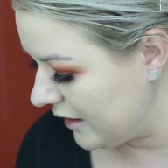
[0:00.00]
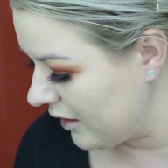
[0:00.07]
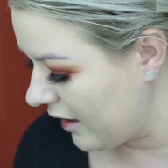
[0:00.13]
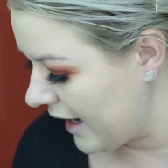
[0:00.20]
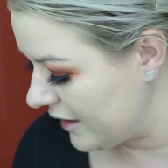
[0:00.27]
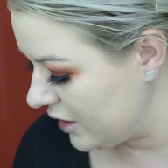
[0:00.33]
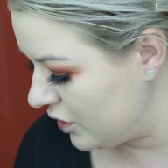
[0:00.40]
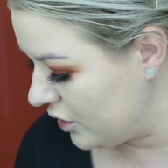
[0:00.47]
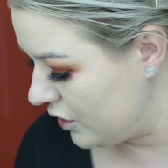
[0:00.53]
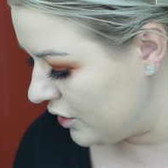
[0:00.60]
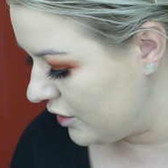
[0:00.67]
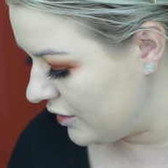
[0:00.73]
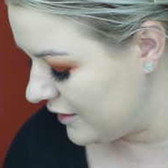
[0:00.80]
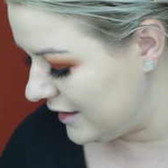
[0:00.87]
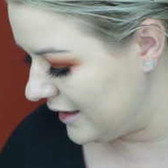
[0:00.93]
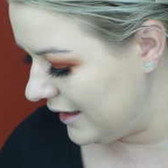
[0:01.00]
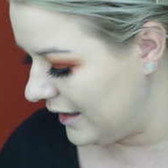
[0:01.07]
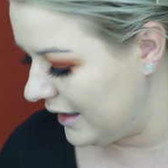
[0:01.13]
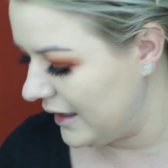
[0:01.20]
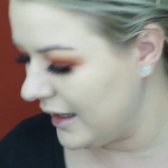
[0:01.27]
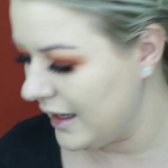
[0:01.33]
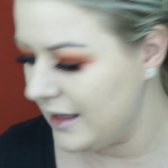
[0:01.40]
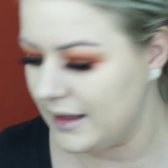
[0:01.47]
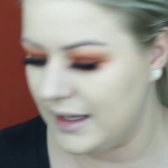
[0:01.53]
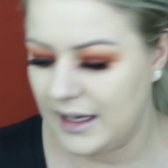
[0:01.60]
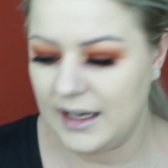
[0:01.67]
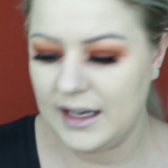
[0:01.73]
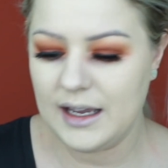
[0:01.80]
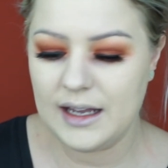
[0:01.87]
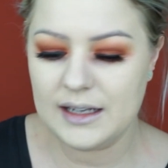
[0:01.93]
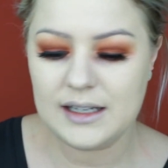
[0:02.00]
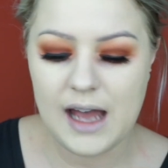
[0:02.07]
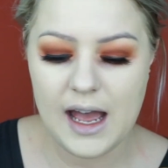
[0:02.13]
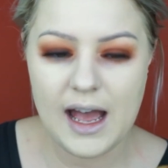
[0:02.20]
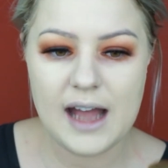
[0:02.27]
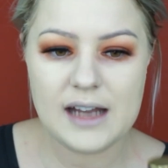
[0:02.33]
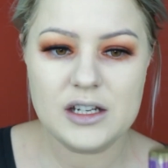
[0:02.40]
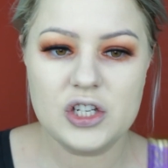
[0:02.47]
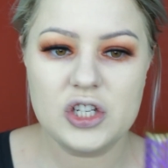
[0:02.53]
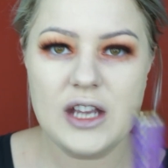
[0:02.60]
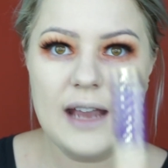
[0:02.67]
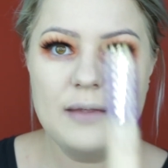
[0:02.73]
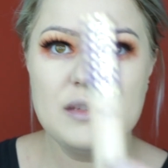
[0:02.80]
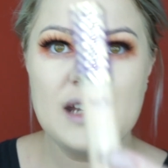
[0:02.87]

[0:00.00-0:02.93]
like using the Tarte Shape